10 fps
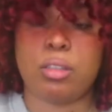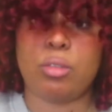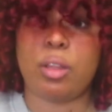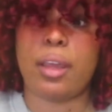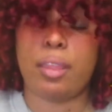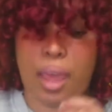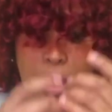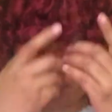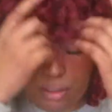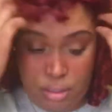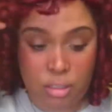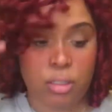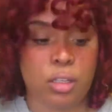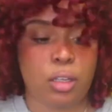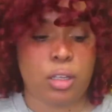do like that.
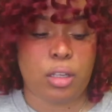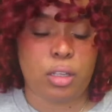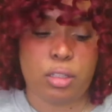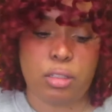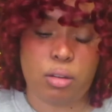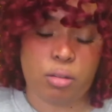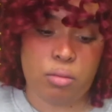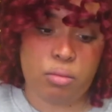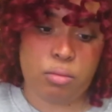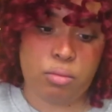So,